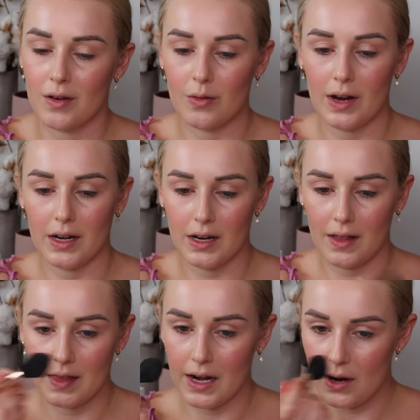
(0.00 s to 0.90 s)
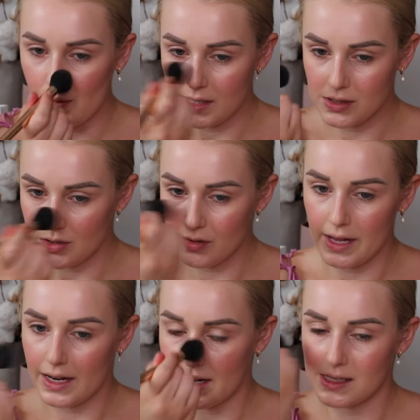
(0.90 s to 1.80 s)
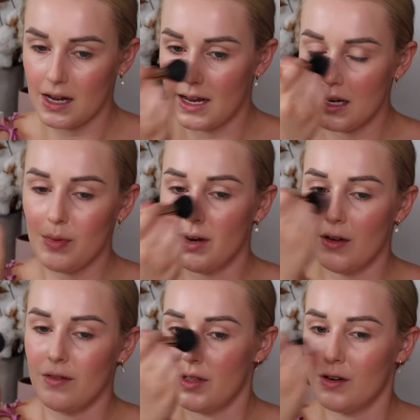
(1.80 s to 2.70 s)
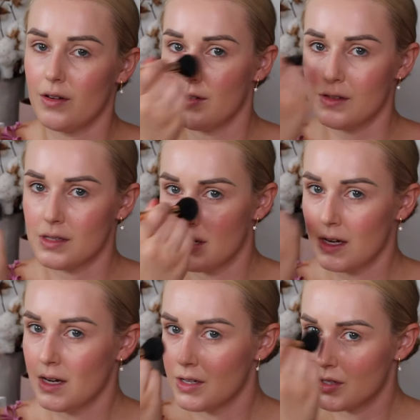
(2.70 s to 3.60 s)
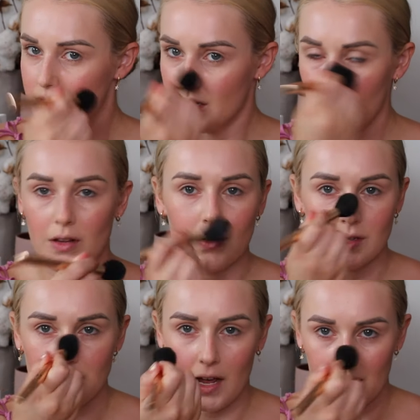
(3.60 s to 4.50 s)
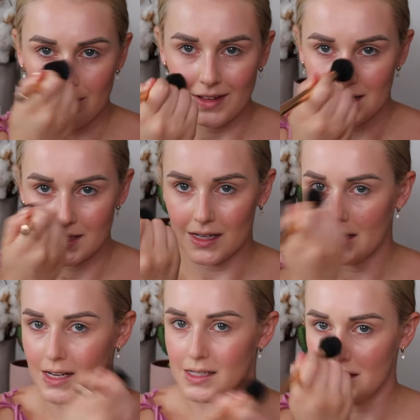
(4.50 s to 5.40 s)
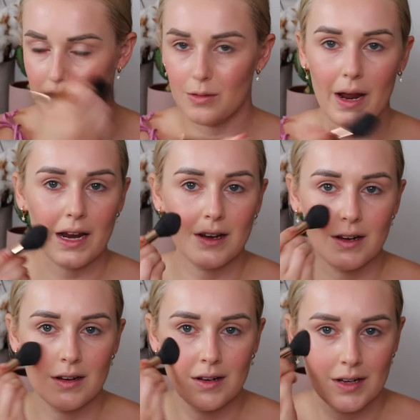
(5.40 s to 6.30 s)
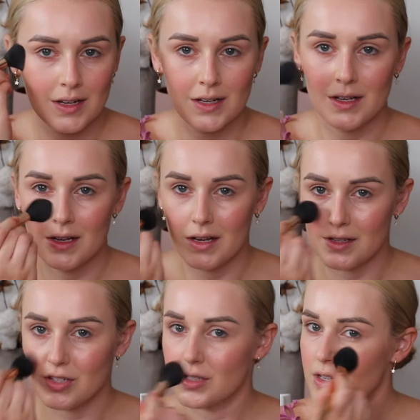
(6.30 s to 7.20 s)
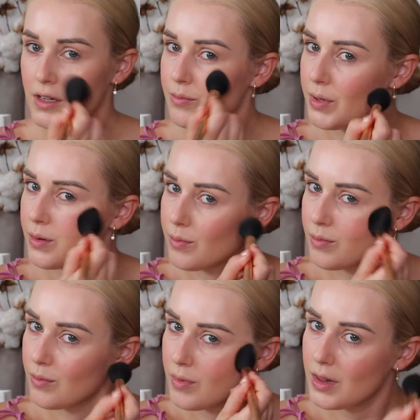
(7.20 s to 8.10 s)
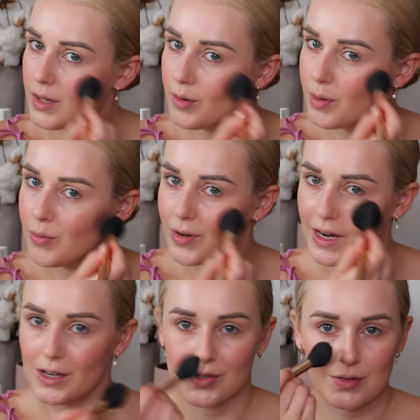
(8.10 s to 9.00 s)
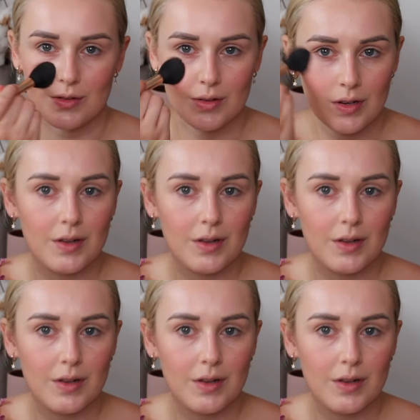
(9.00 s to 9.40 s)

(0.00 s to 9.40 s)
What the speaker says: Alrighty. And then I always do like a tiny bit over the nose, just so that it looks kind of like sun-kissed in a way. Just a little bit more natural.